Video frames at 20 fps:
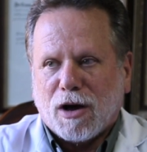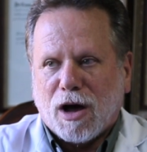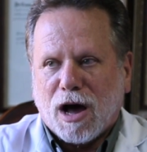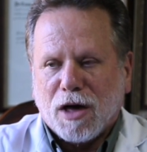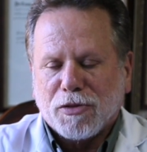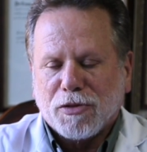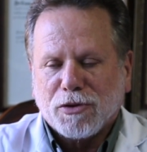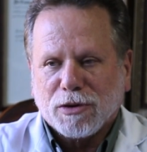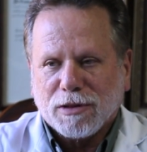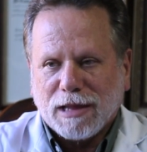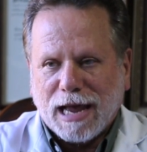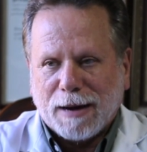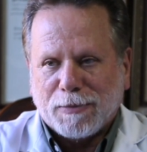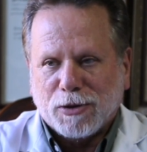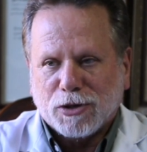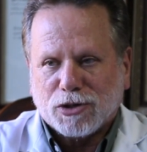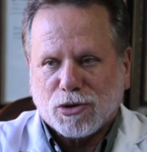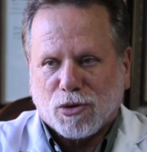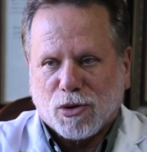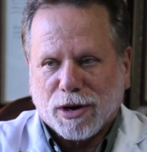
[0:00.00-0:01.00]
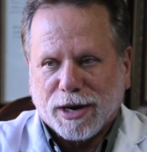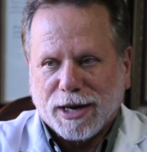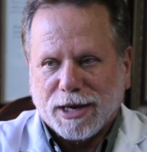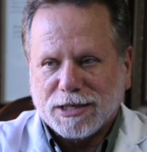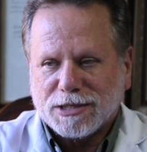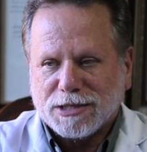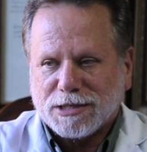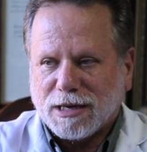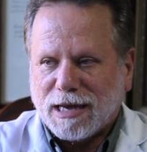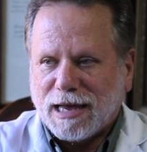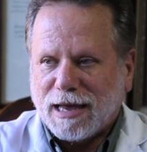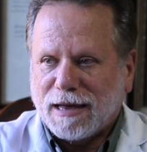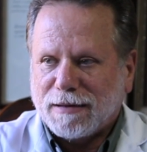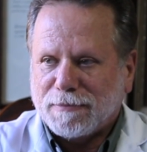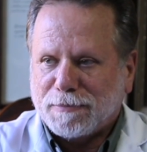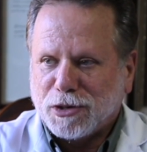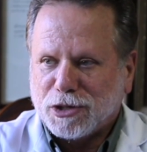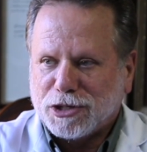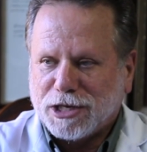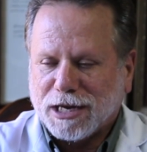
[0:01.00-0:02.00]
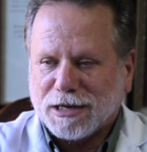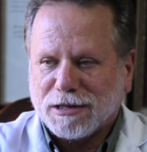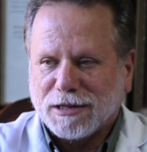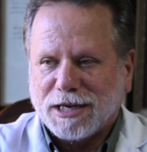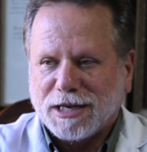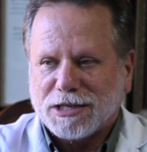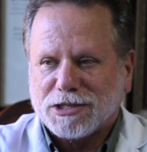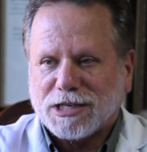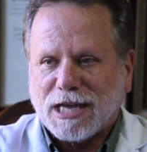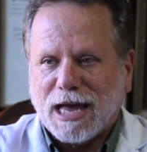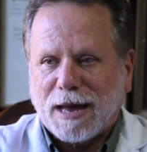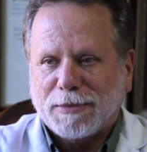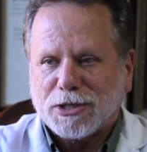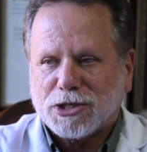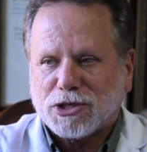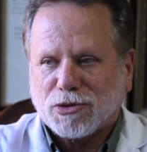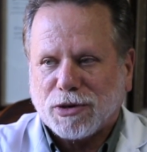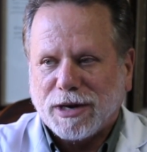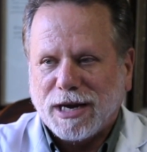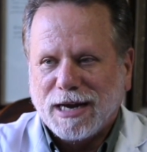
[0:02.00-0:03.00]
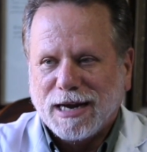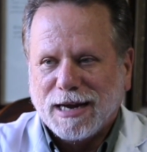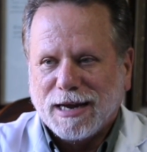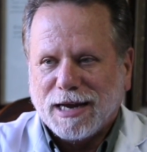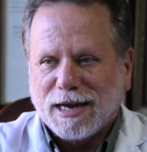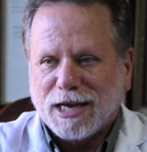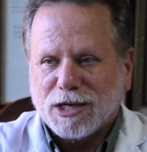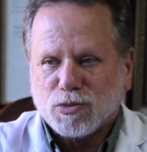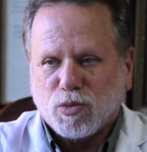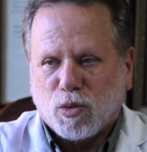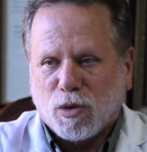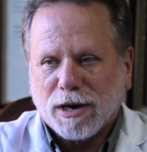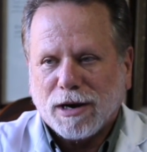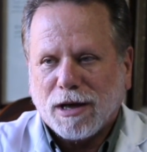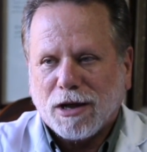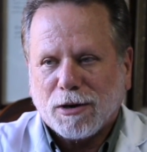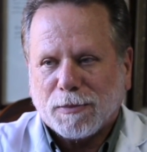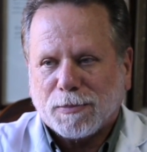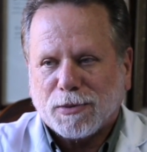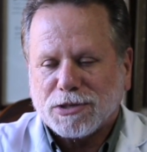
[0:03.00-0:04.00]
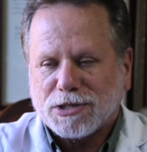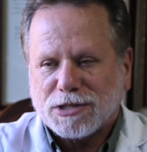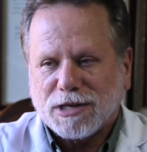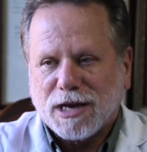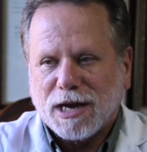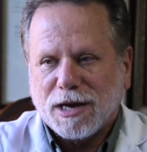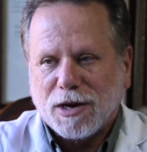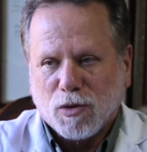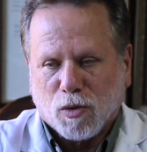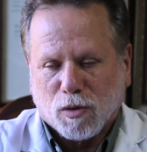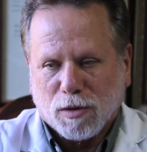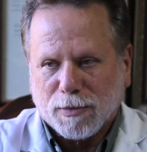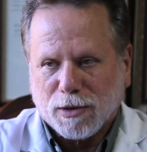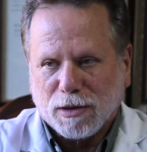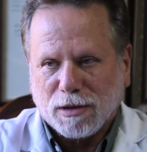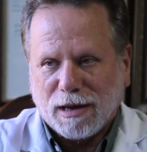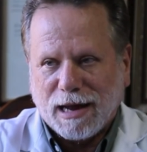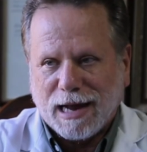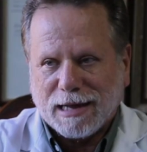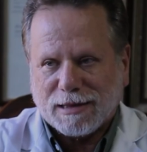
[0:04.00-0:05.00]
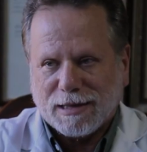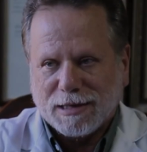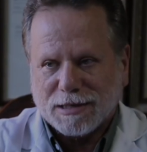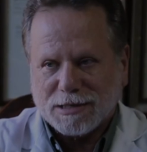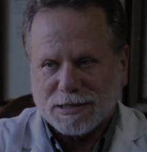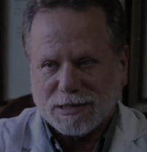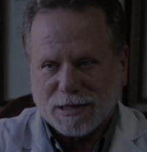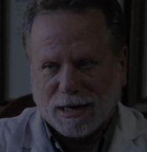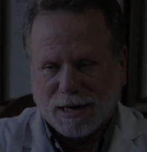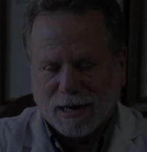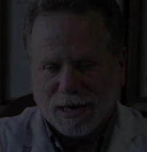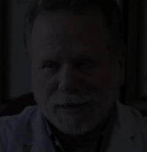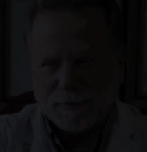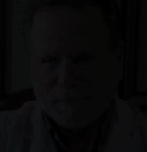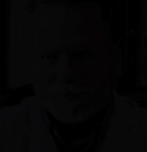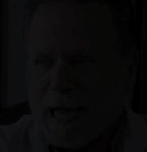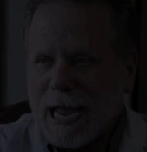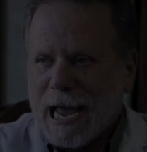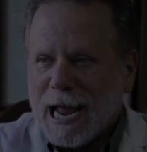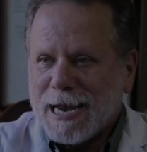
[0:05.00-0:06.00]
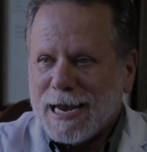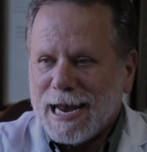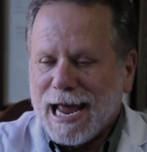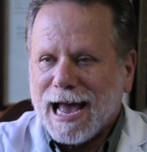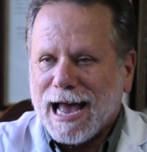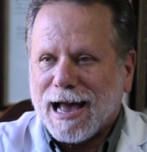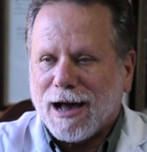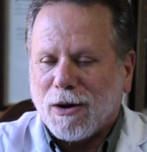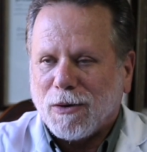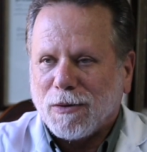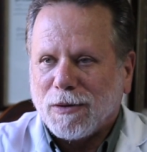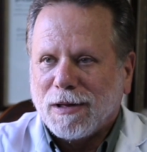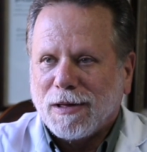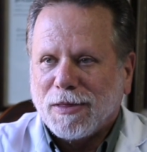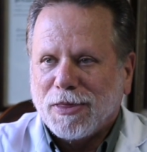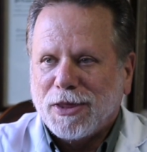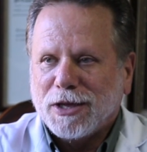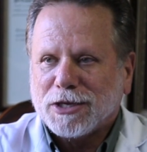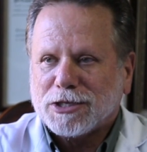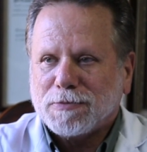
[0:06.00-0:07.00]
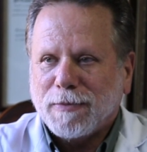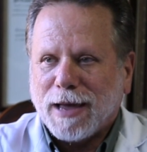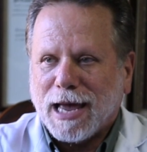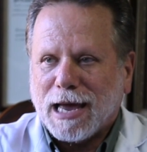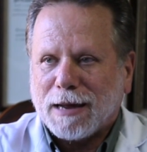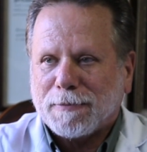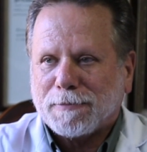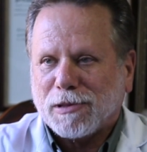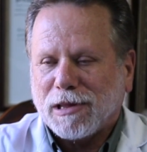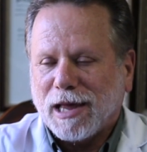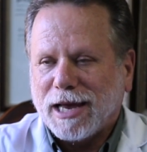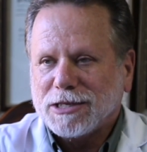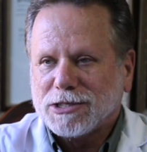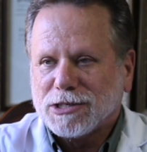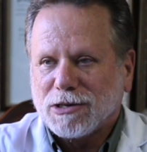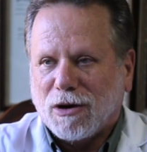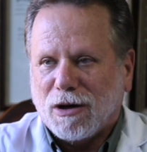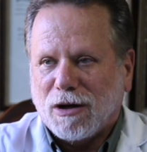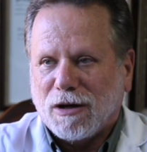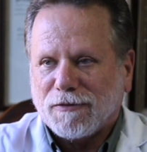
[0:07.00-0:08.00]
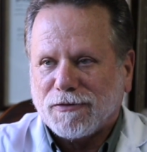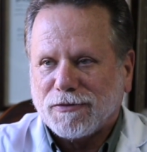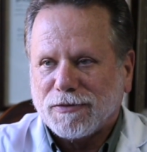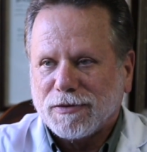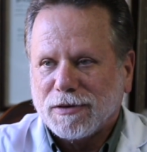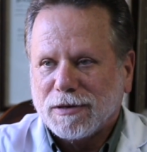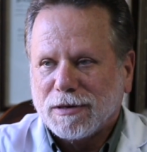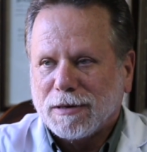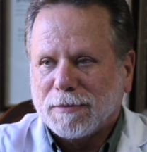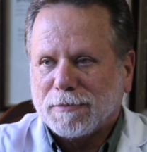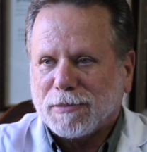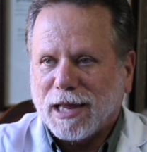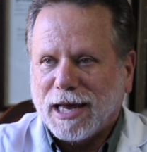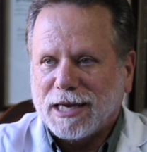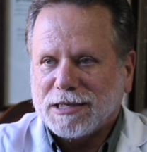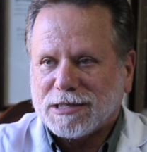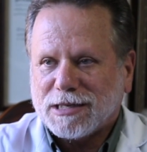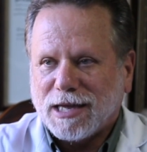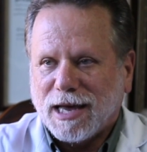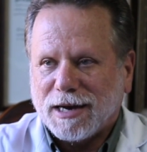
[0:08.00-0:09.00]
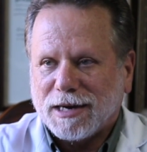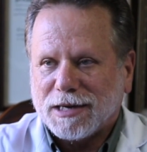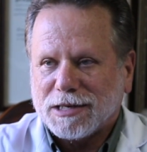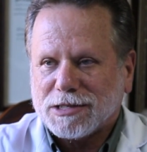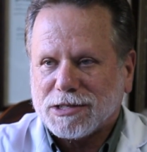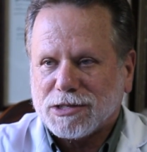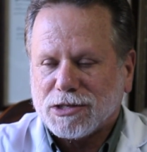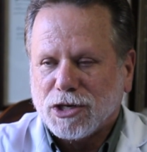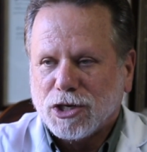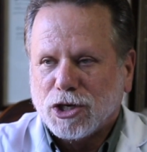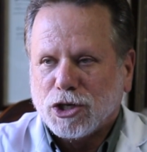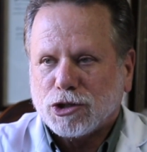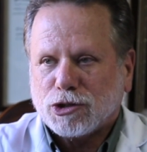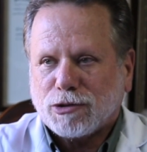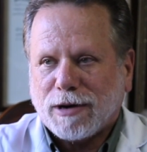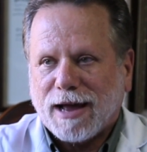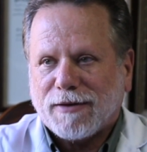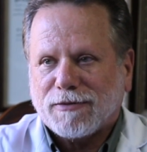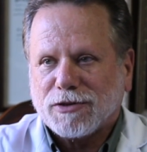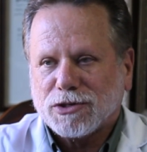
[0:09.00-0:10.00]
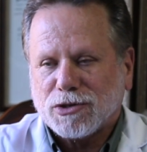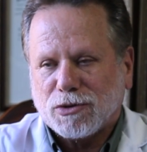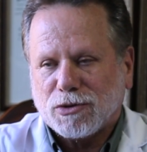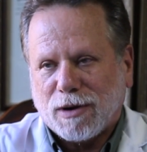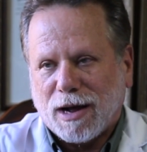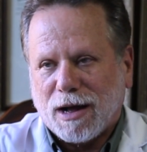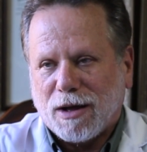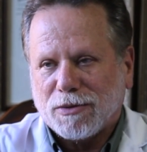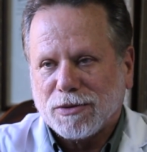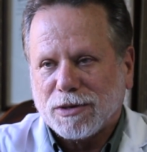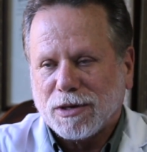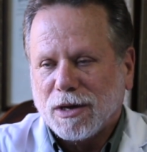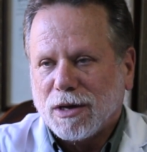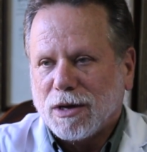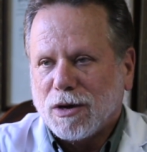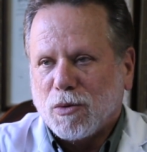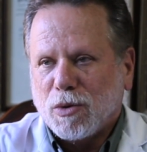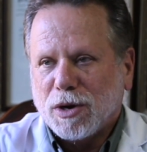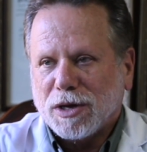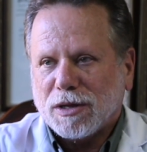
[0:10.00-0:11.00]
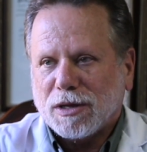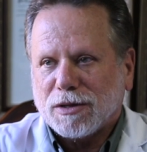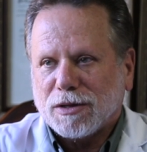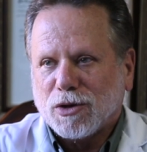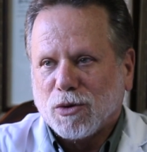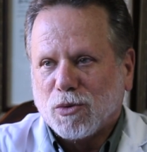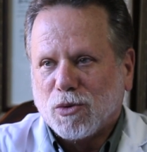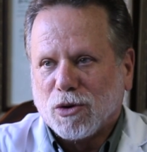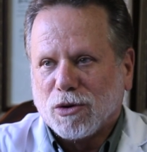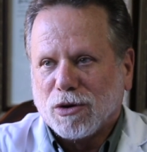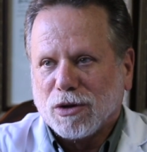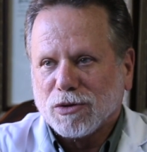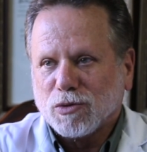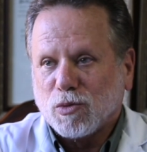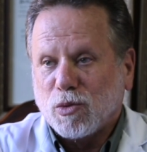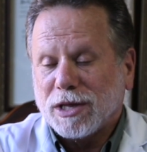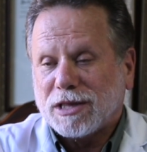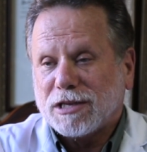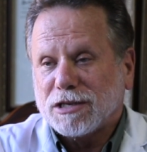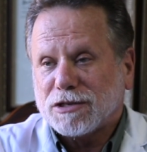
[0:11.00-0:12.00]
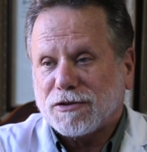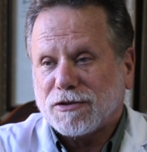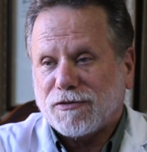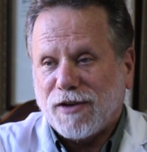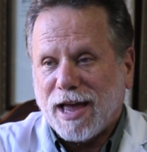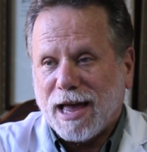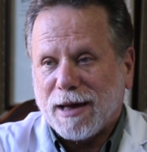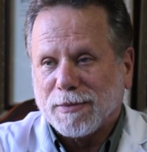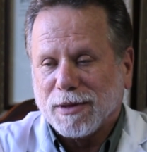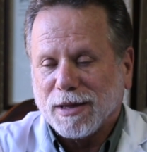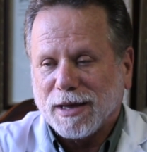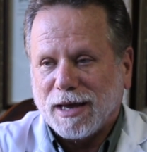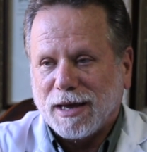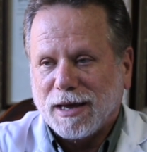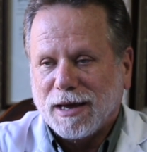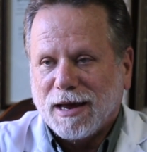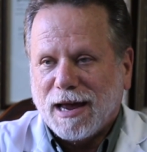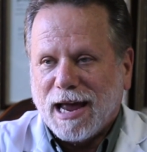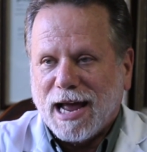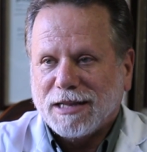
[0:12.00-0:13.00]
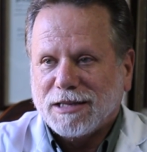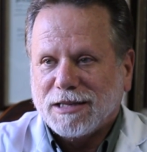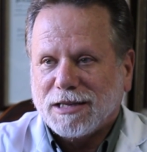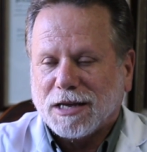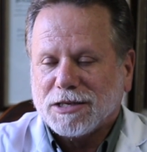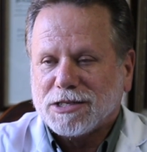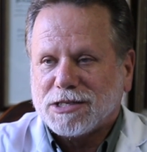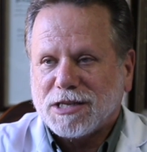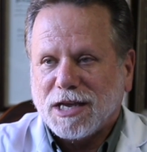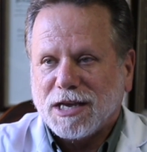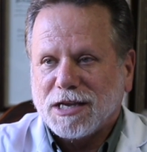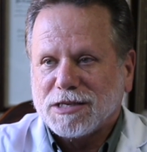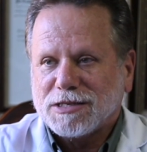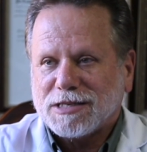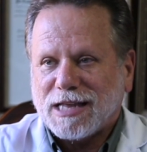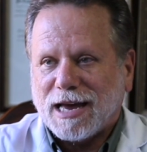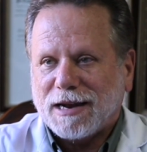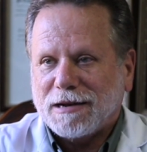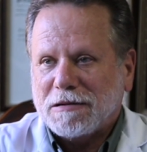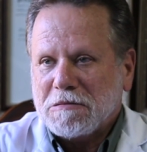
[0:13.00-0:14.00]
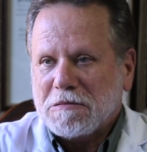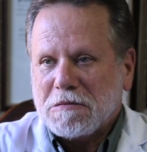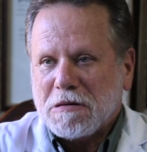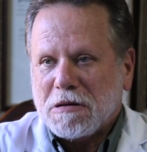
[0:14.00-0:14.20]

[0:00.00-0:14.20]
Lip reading: other laboratories, particularly his chemistry, is 100% normal at this time. And now this man plays golf, plays tennis, travels around with the world with his family, and does things that